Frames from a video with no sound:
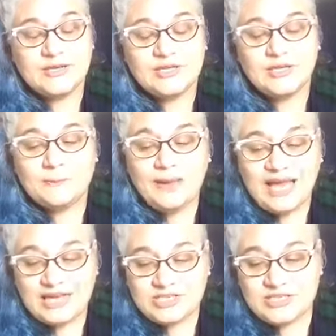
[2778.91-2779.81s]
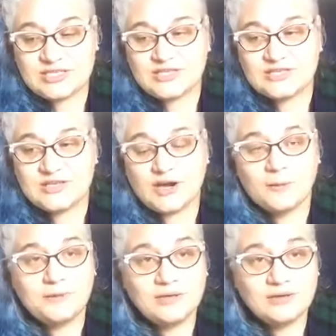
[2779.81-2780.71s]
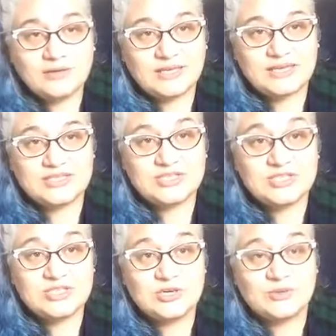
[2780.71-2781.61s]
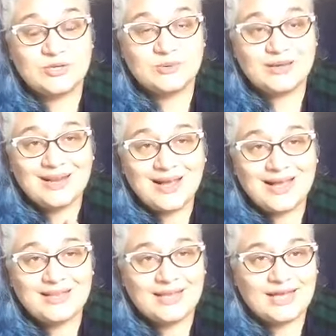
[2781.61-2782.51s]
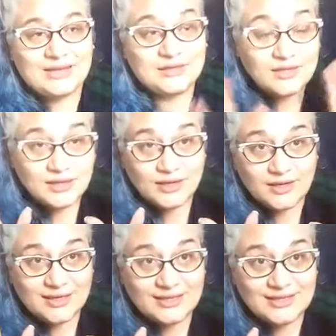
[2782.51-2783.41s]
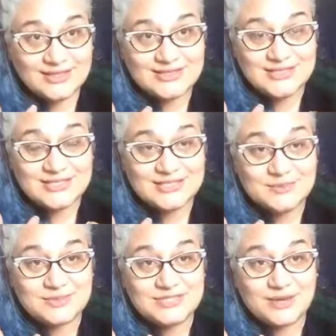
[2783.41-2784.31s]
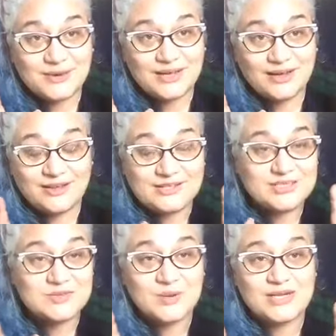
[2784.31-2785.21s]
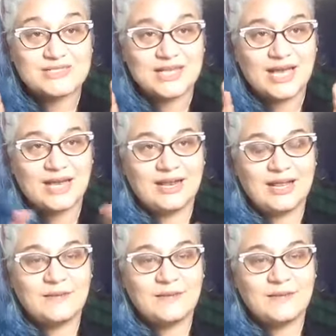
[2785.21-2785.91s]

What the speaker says: Your passions are purely to show you and highlight, look at this, this is what's going on, this is where it's at.